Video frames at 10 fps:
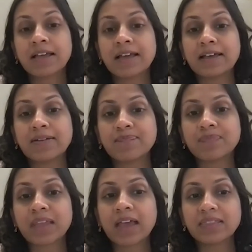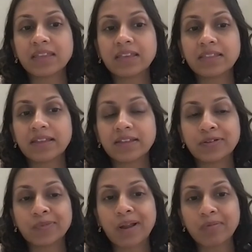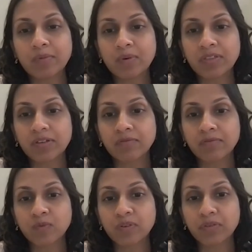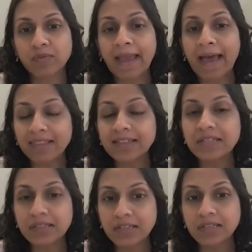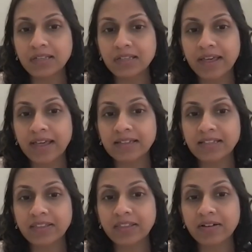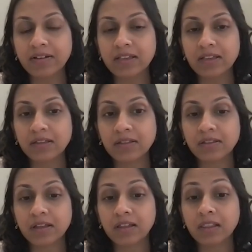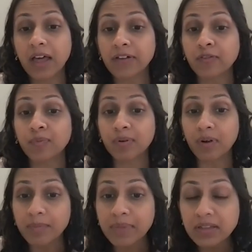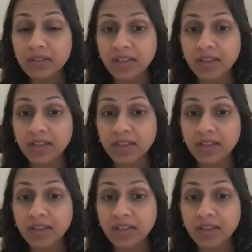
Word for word: Um, I think that you know probably where the where the reality sits is that there is a lot of promise.